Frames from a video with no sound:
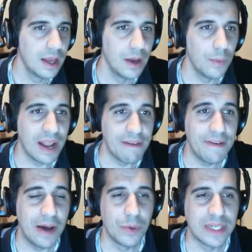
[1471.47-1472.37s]
what I
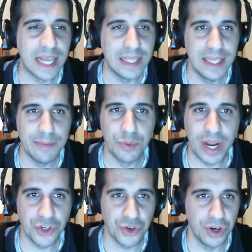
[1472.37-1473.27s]
found was that
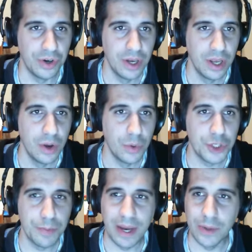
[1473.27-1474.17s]
libretro,
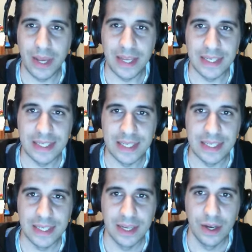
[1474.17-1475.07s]
which by the way is
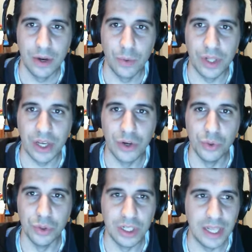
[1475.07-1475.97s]
this really
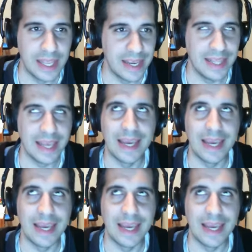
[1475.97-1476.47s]
cool like